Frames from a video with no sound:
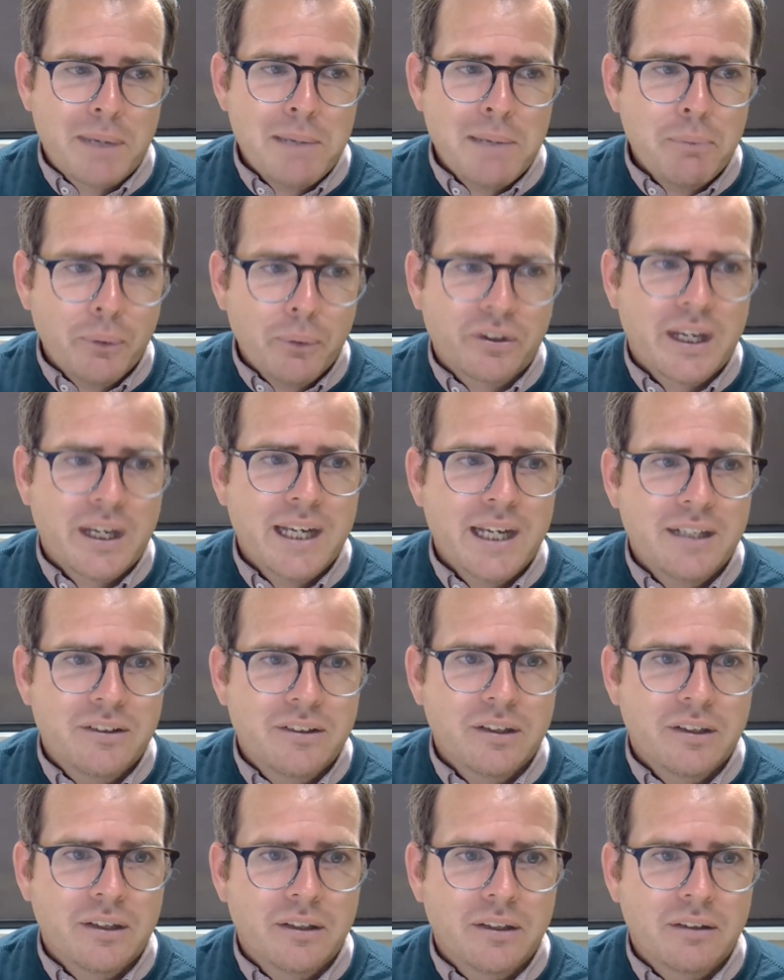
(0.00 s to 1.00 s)
people are scared
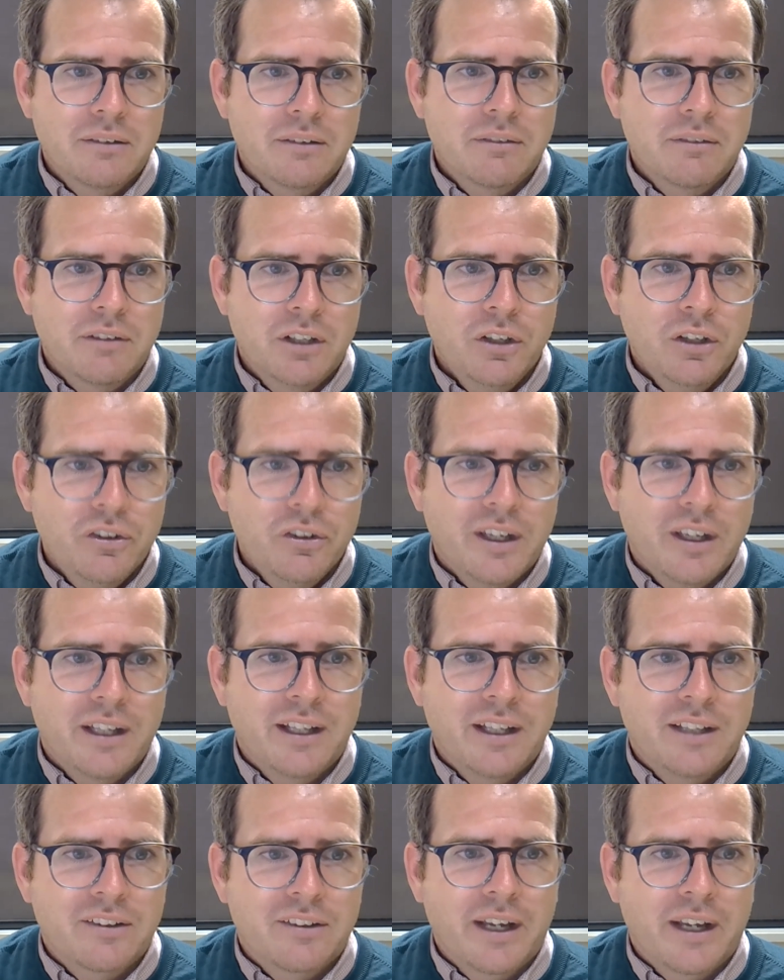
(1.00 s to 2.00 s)
to use it.
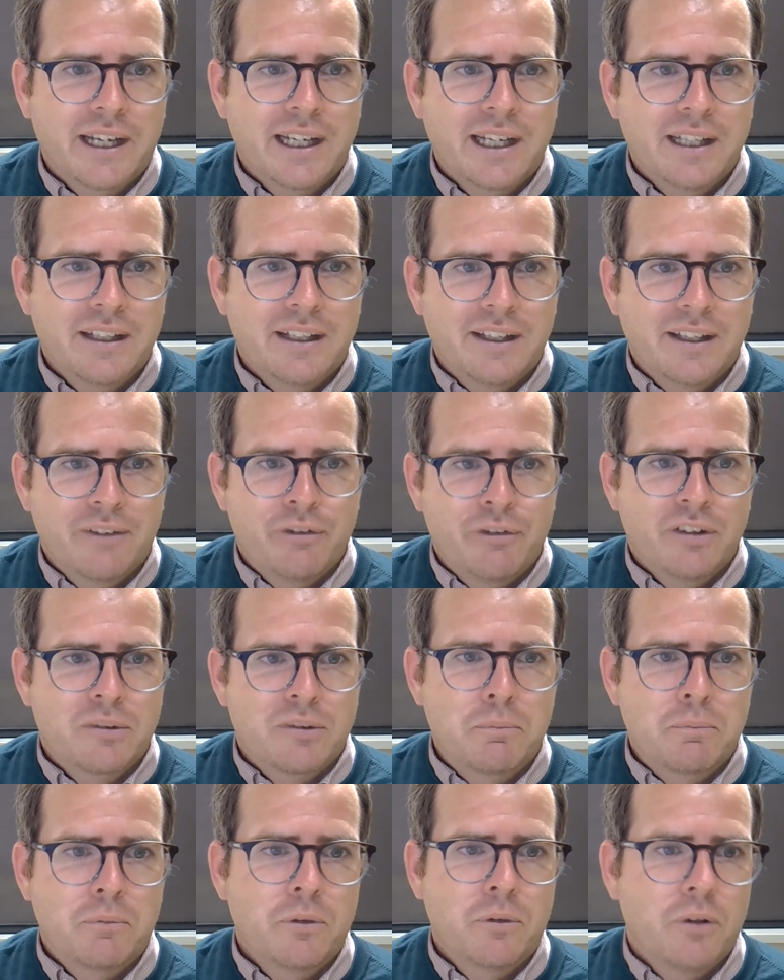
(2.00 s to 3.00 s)
It's like it, if
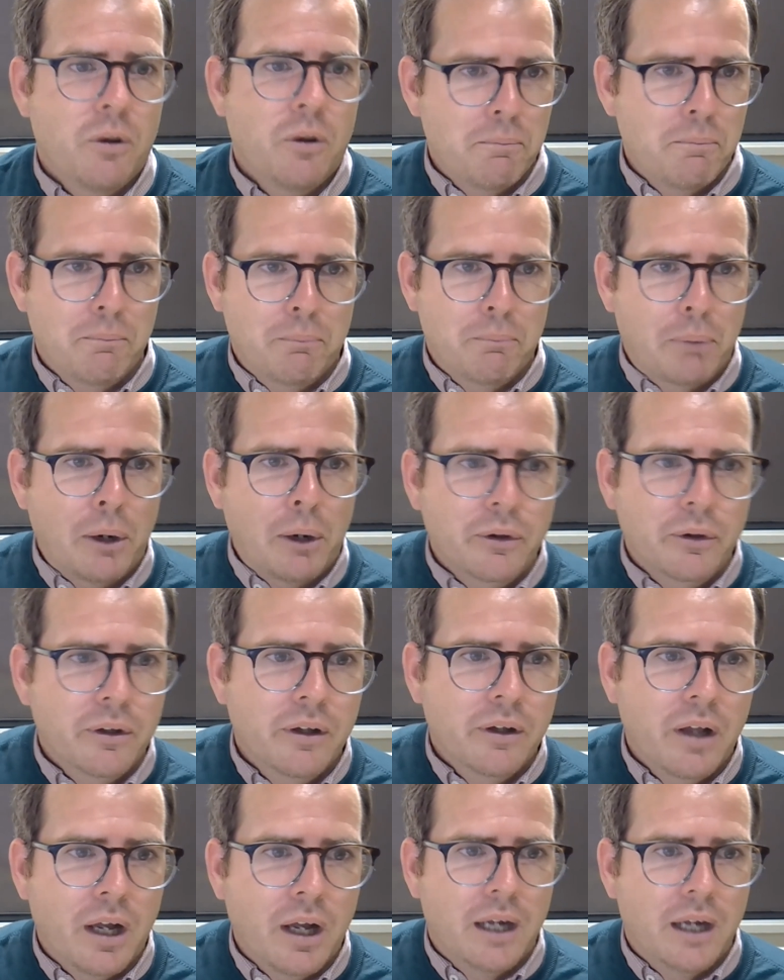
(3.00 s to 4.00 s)
it's not
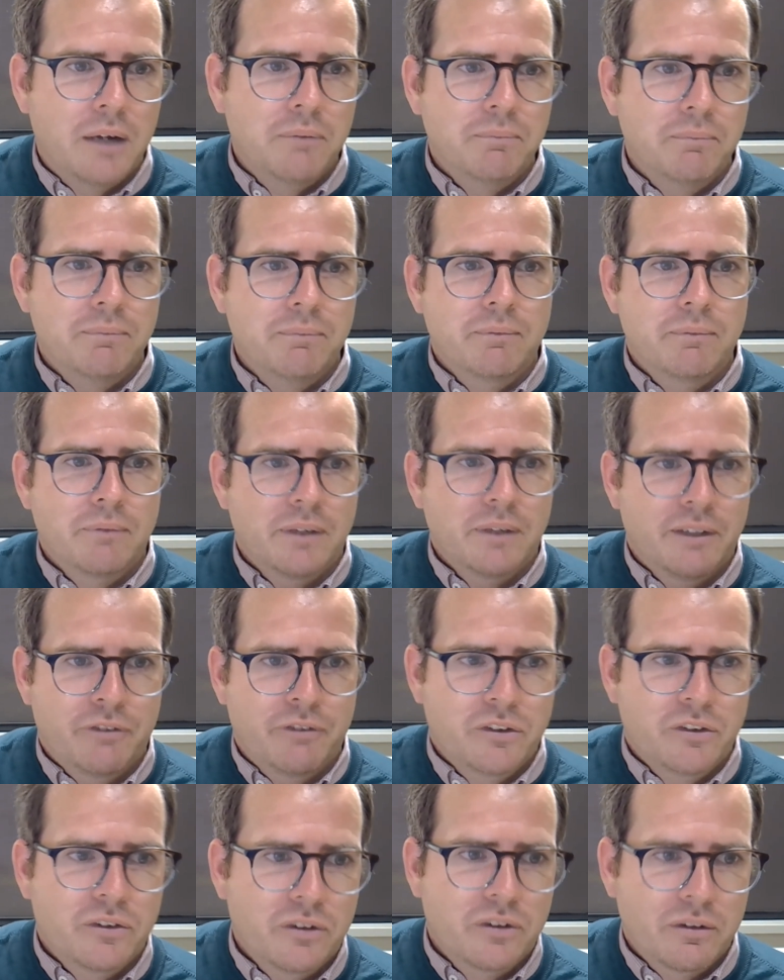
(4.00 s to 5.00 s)
broken, um, if
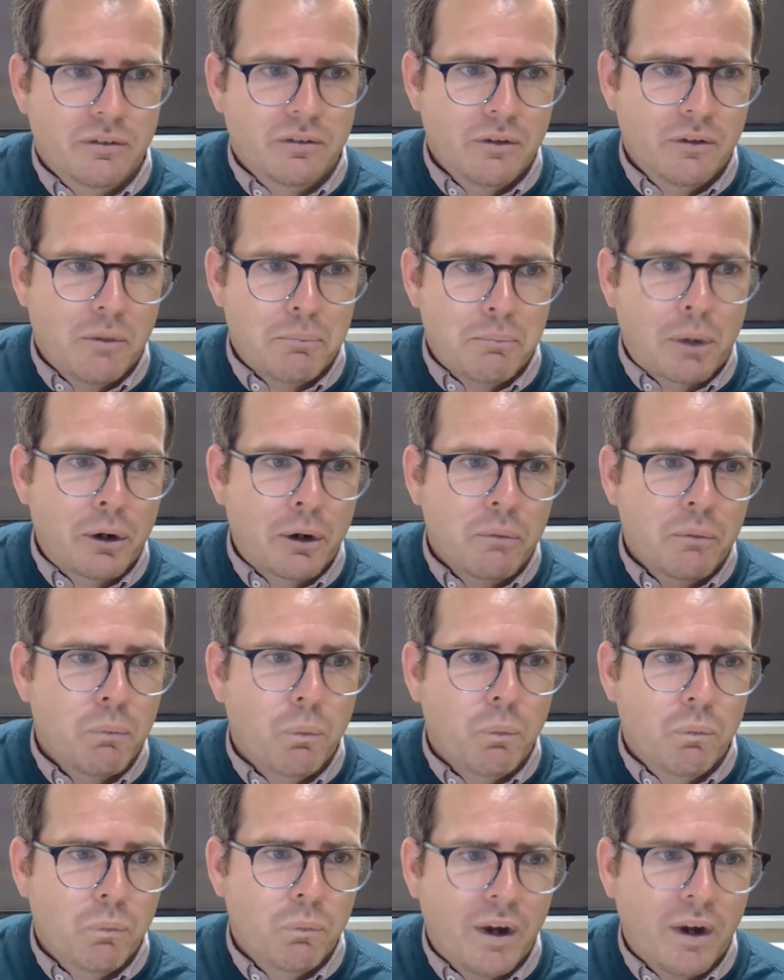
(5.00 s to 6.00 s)
it's not
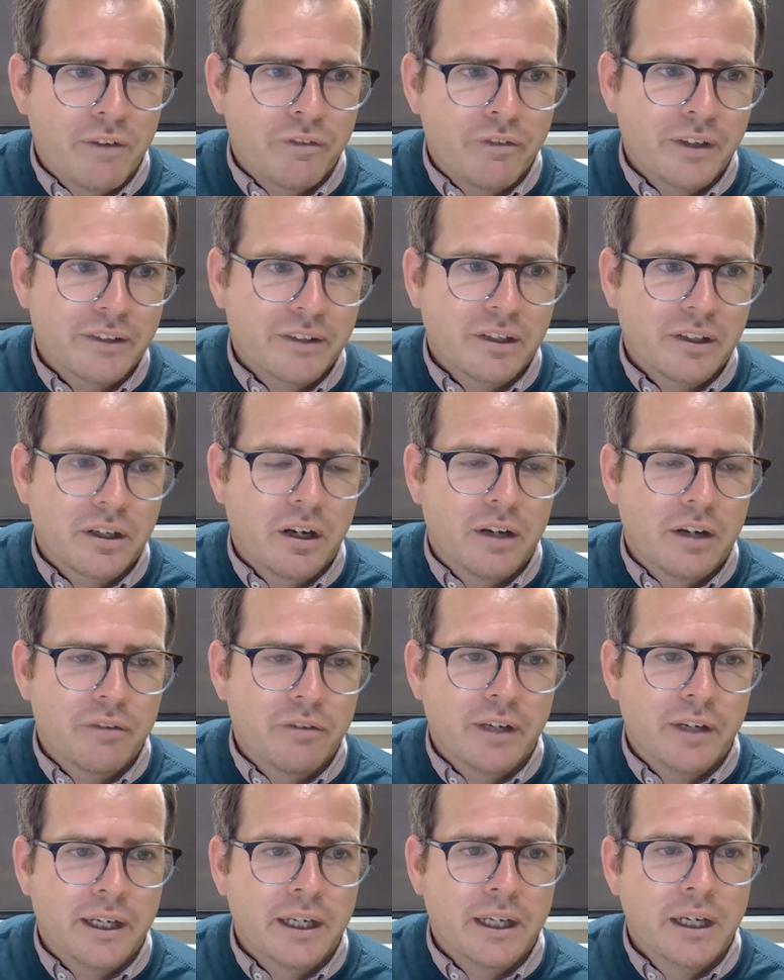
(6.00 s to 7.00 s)
broken, why fix it kind of
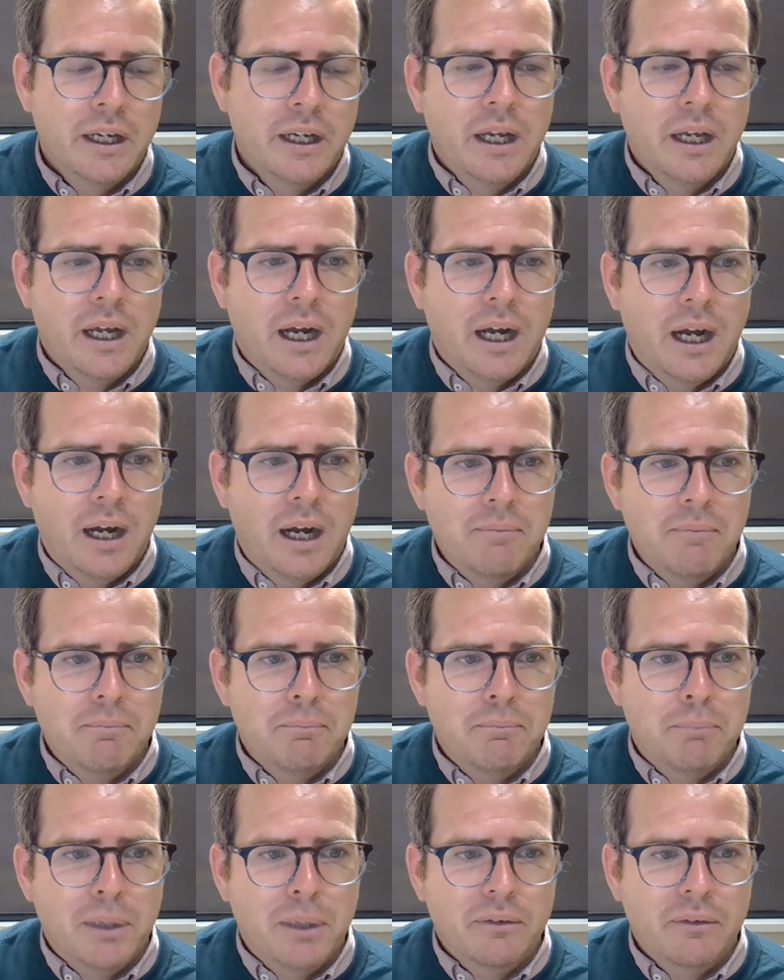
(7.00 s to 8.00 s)
thing.
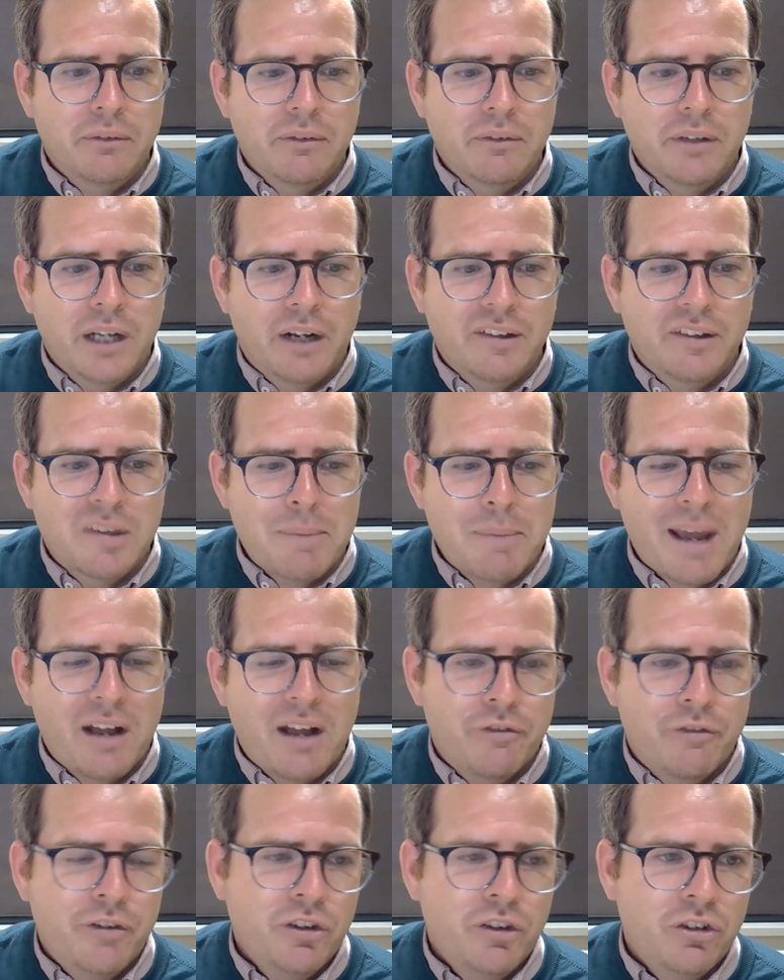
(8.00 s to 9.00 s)
Um, but you know, it's
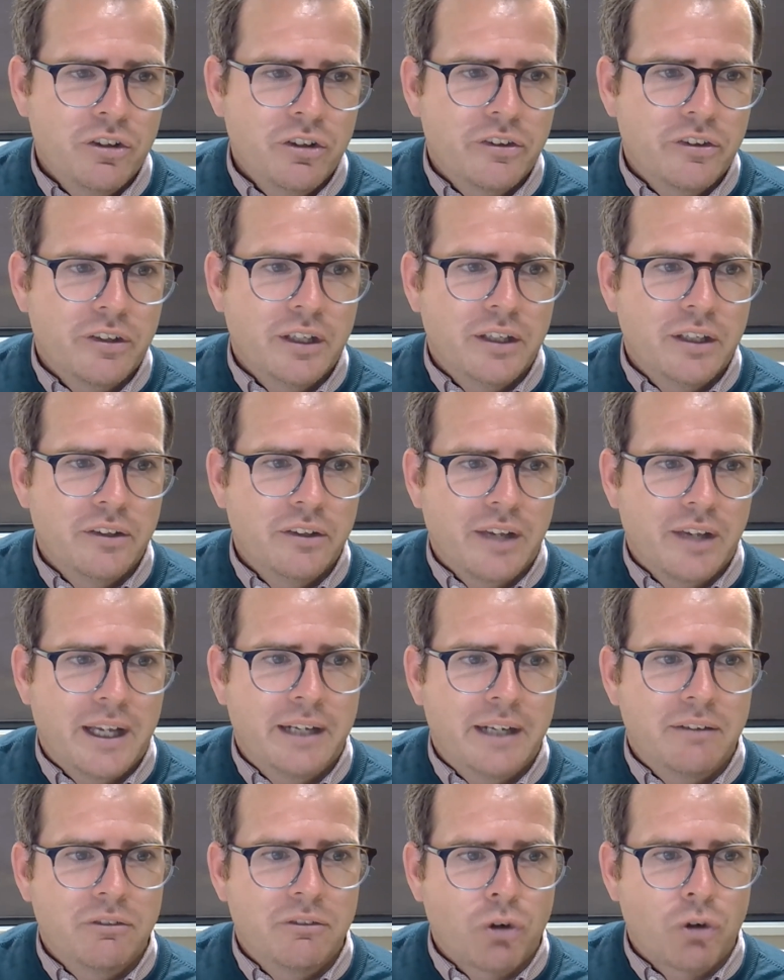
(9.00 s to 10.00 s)
about efficiencies
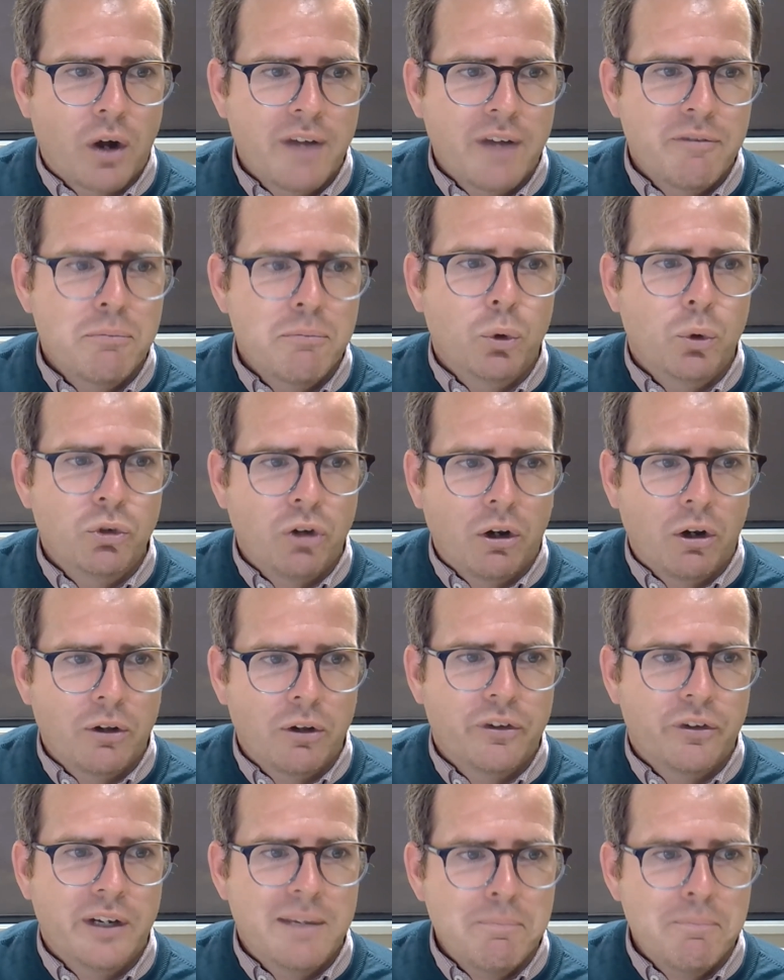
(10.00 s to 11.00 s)
and driving more
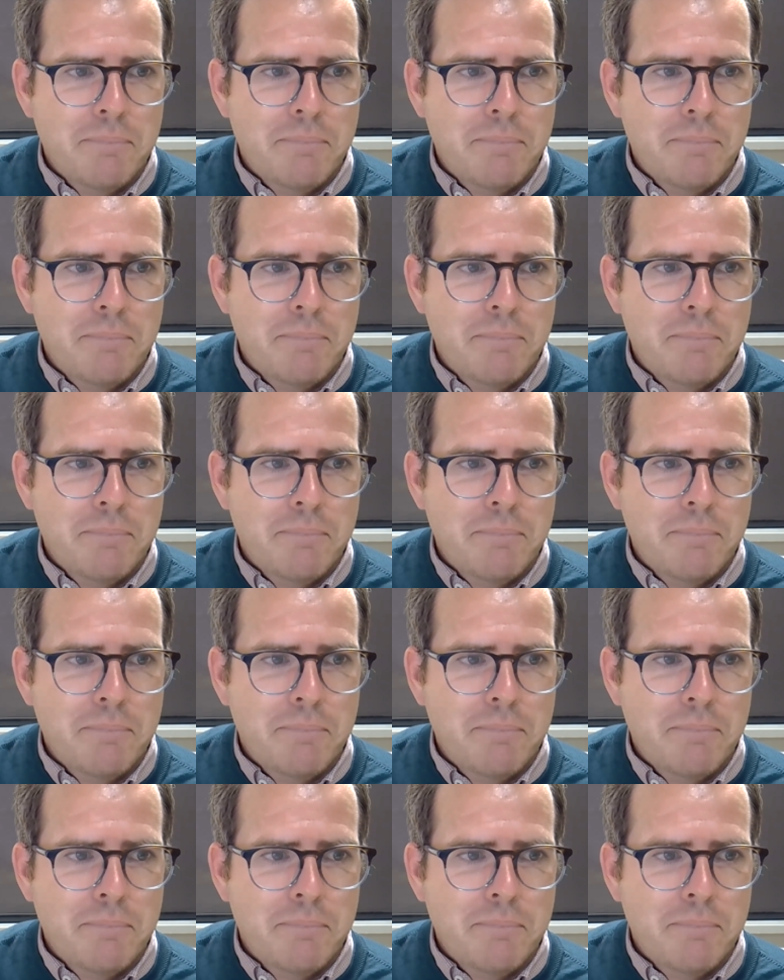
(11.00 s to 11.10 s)
dollars and